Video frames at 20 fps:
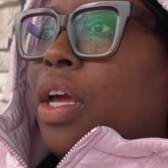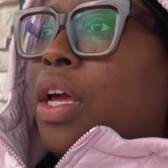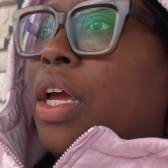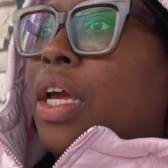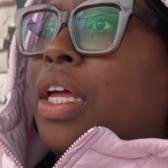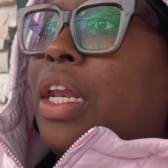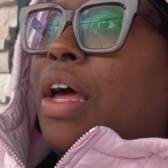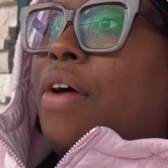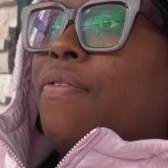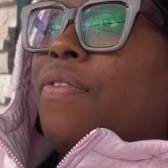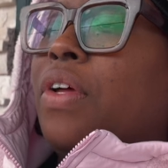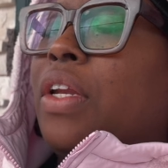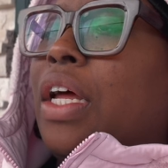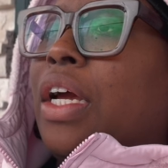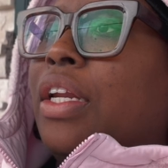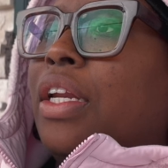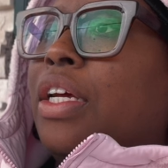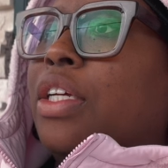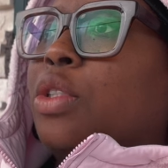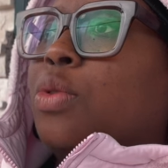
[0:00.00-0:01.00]
And I feel
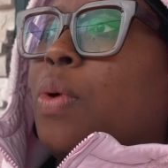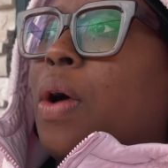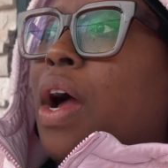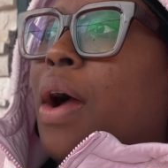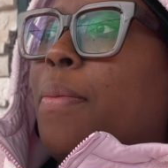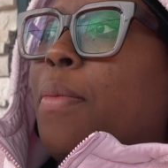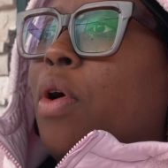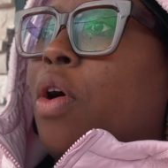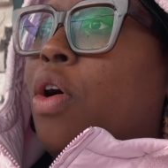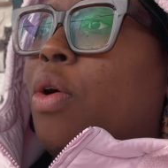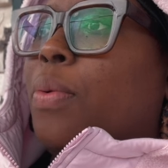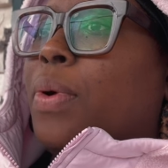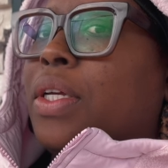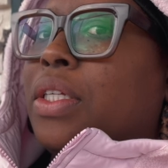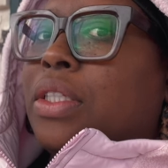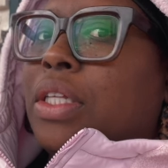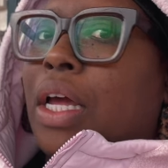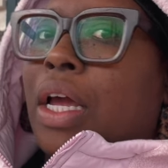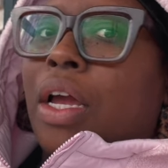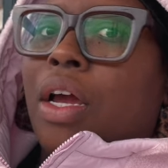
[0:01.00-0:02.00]
like that's why I'm
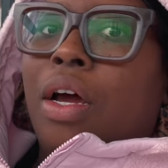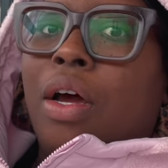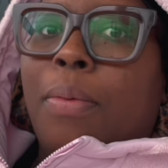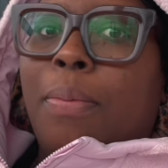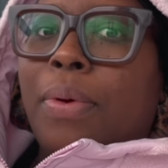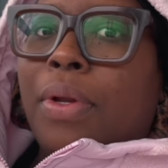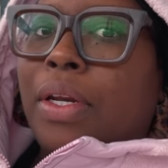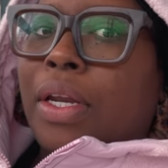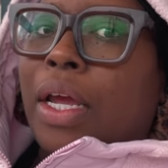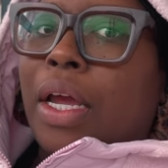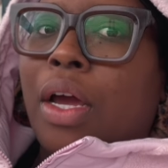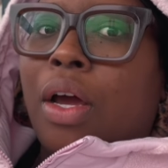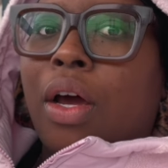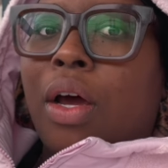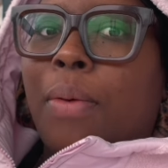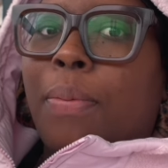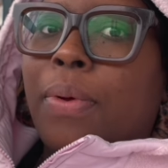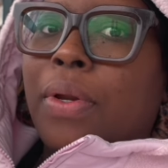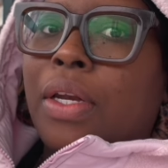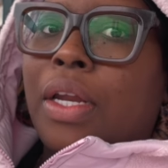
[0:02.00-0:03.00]
always like up and down,
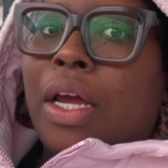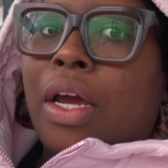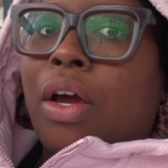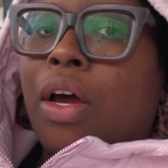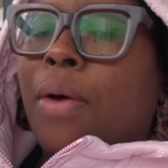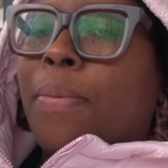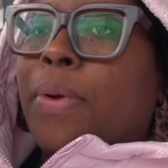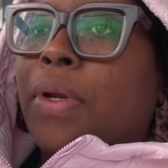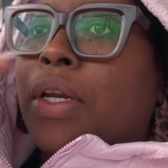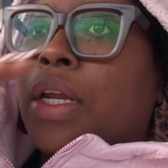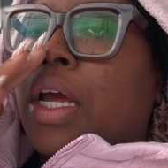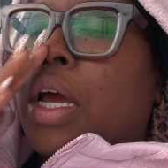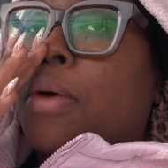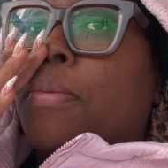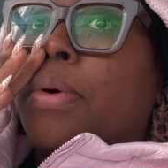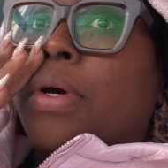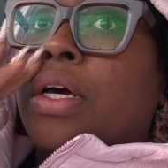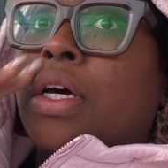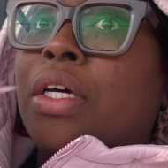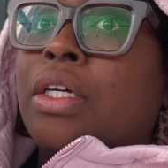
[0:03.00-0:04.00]
up and down, up and down
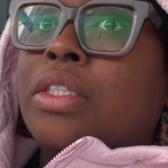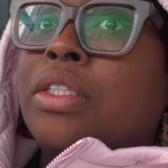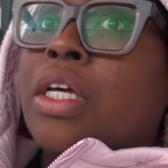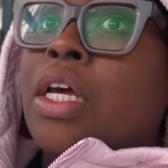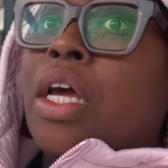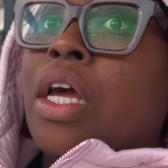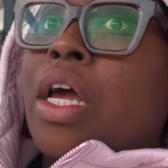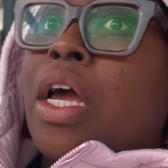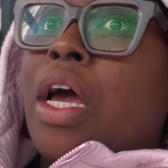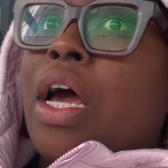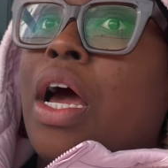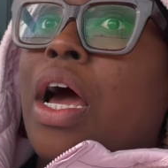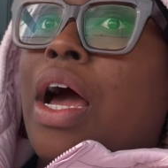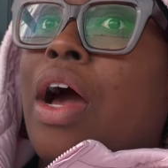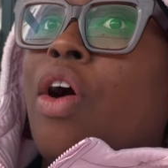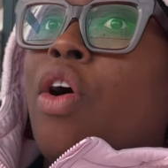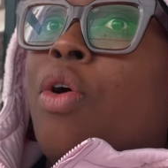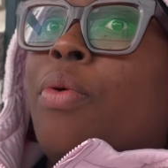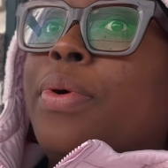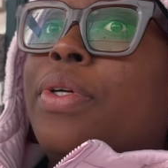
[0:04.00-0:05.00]
because I
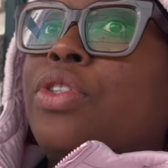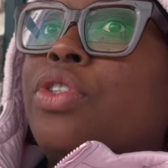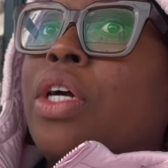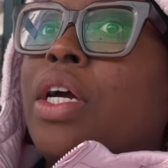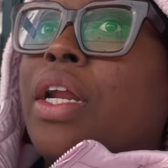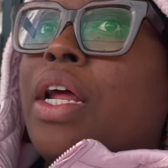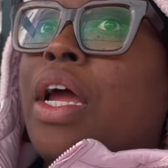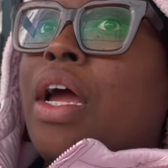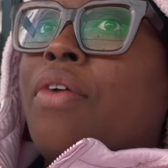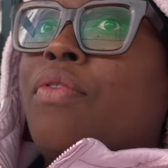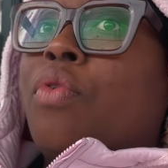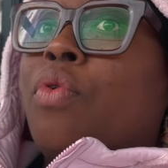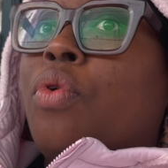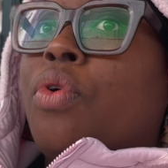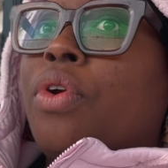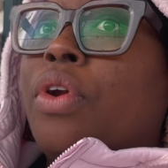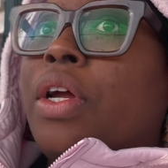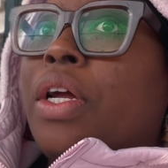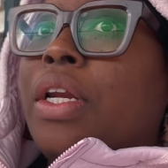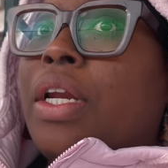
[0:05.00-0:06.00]
always try to have
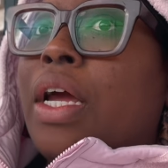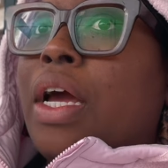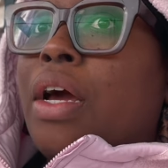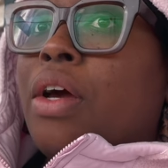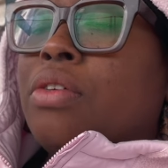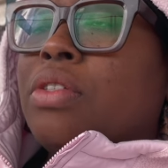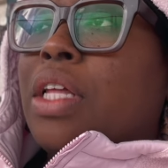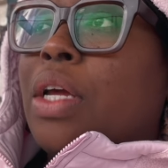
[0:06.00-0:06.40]
order in the house.